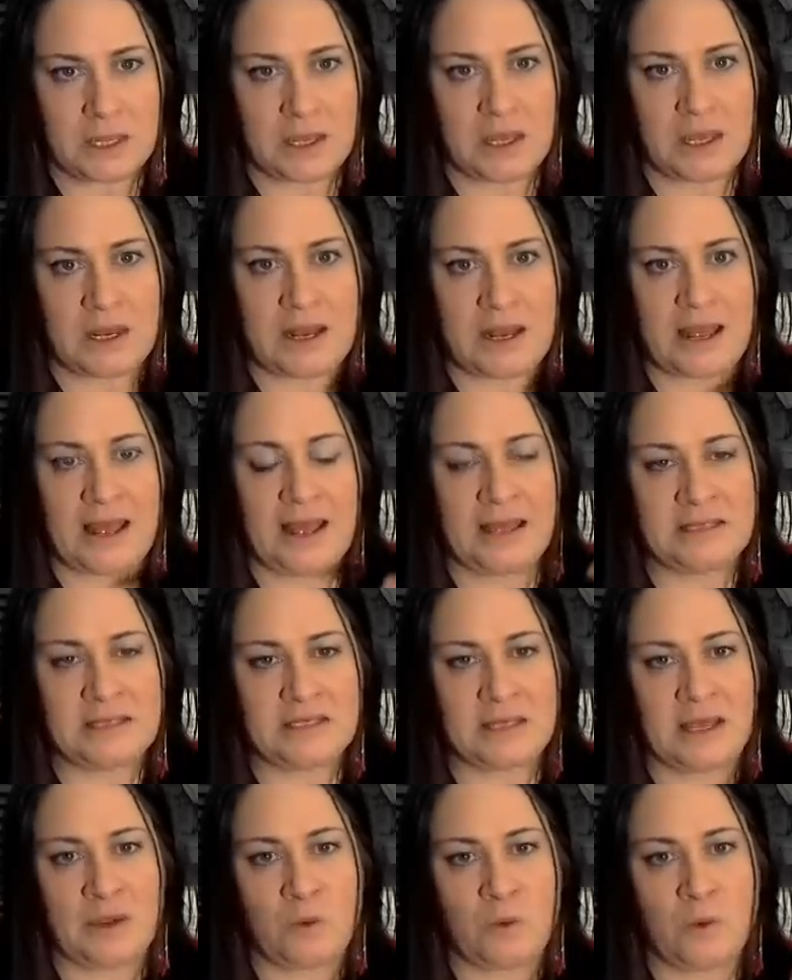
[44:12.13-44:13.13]
And
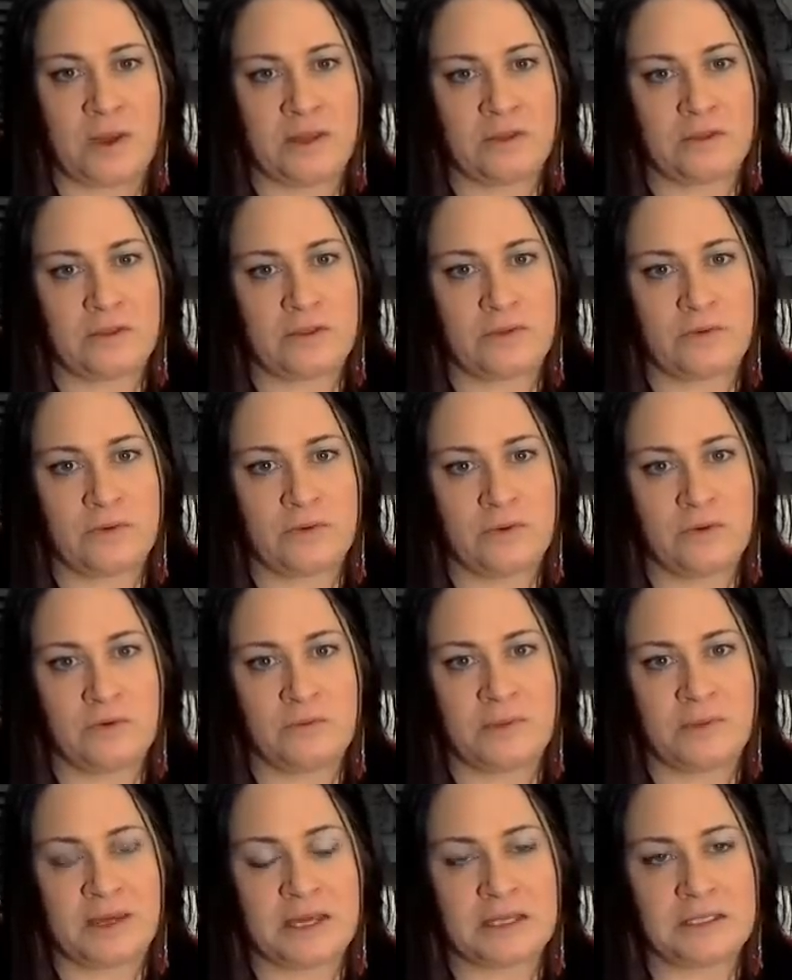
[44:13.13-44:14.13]
as I went through
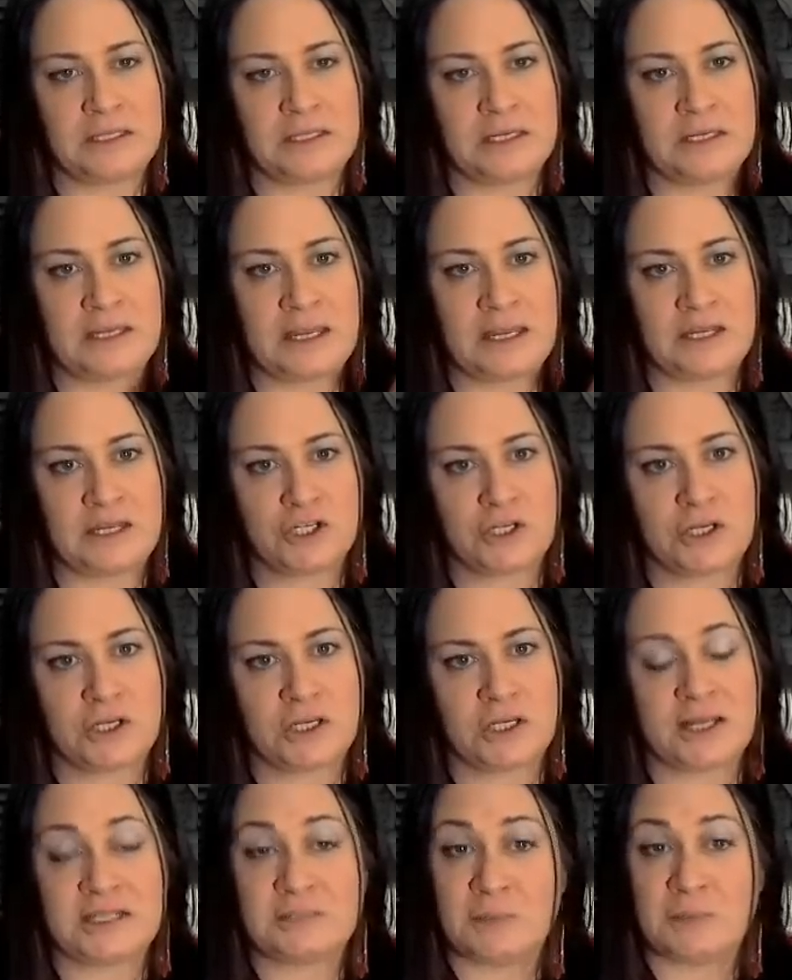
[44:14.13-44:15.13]
my
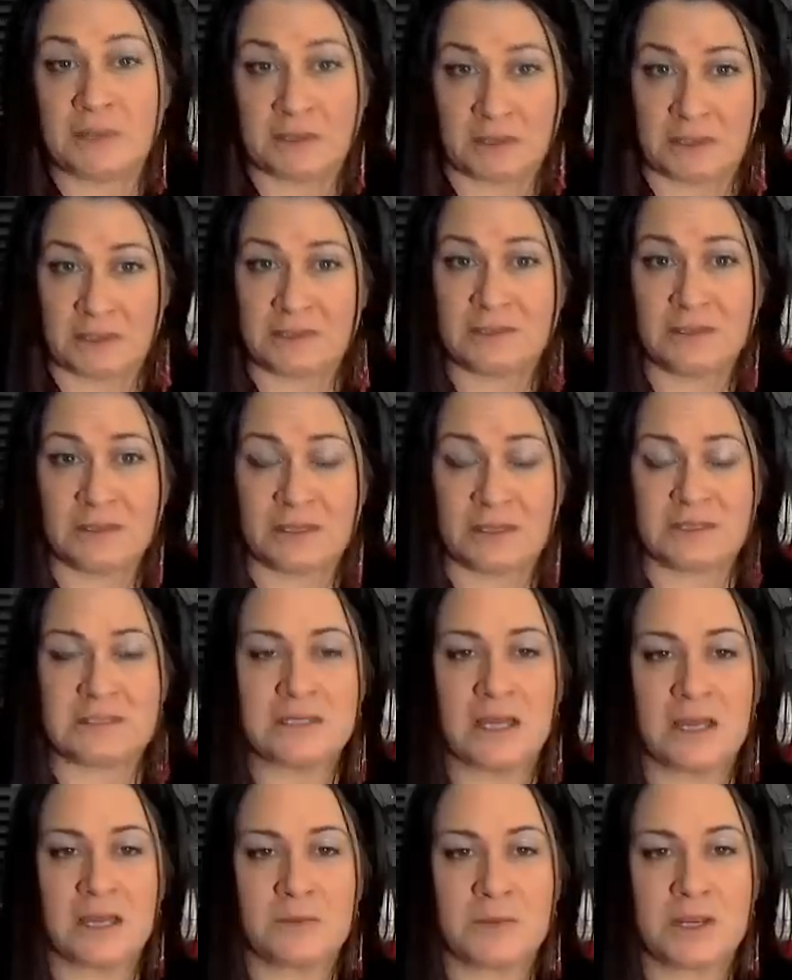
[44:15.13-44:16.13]
teenagehood, I spent less and less
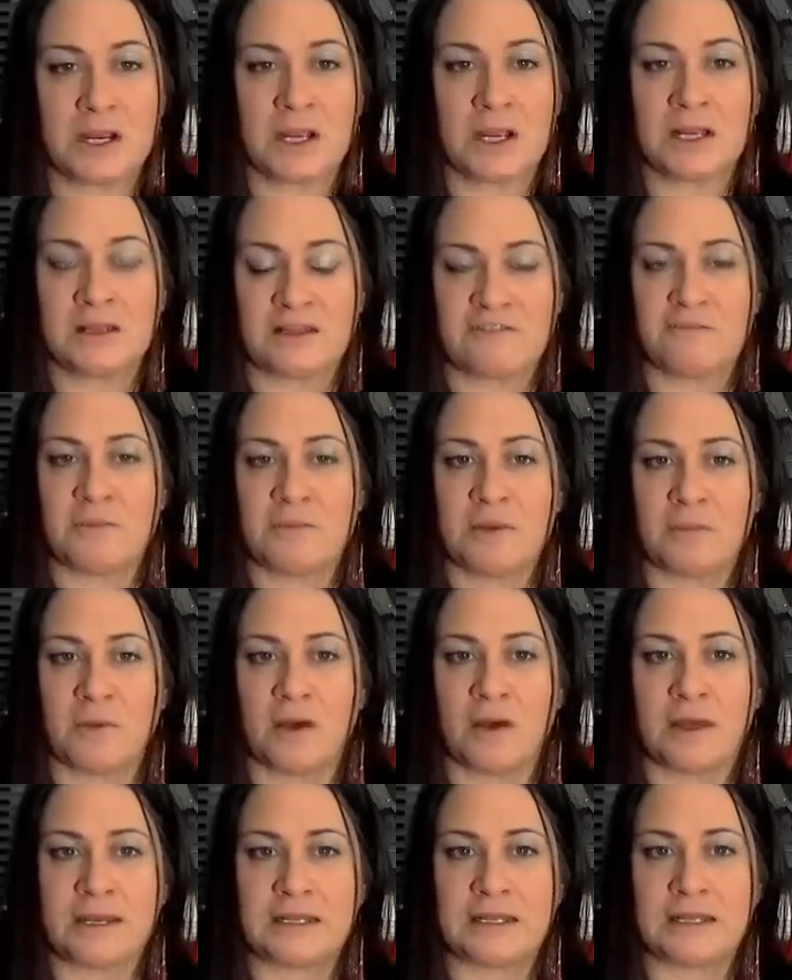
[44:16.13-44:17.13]
time here. I left my
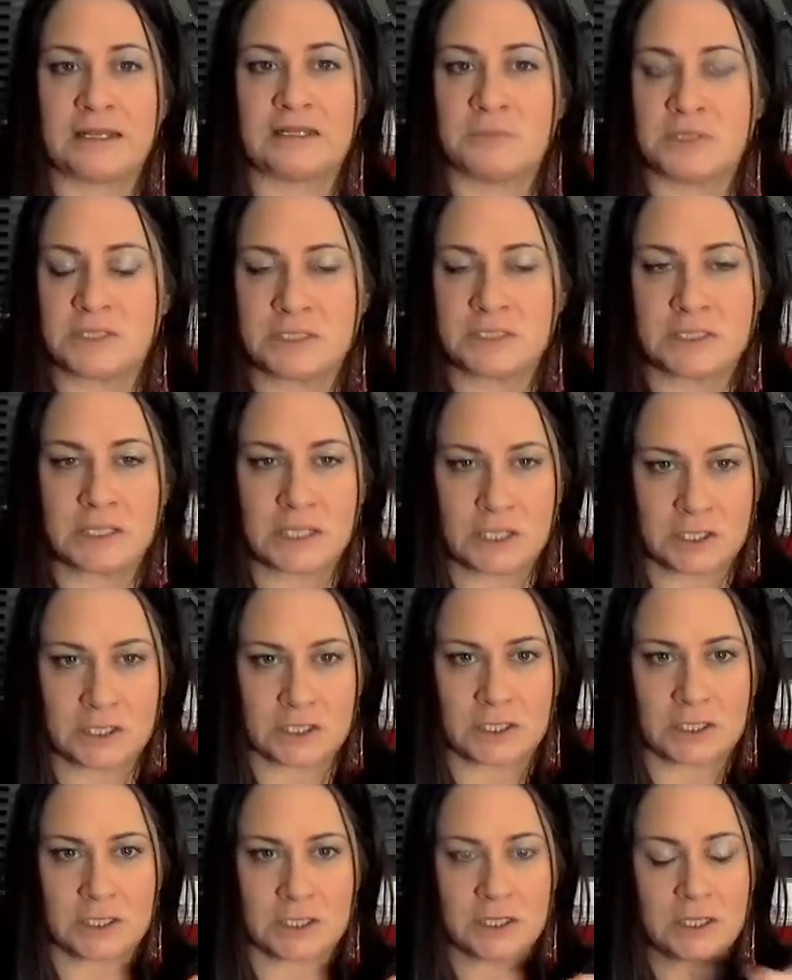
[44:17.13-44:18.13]
body as much as I
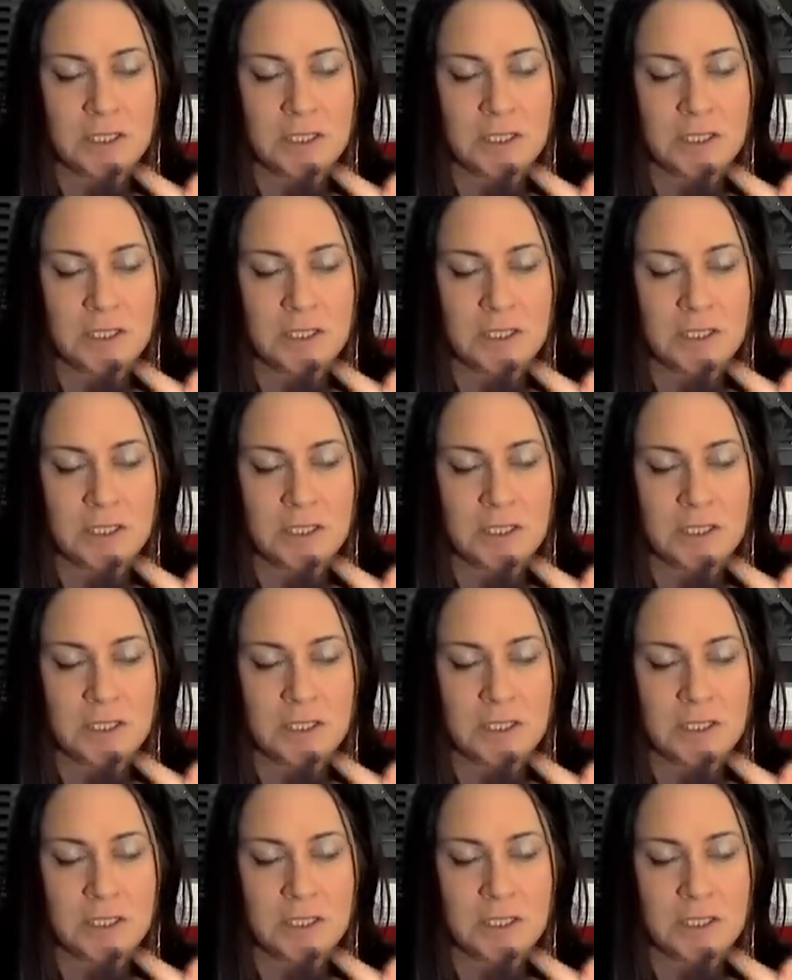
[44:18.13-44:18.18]
could.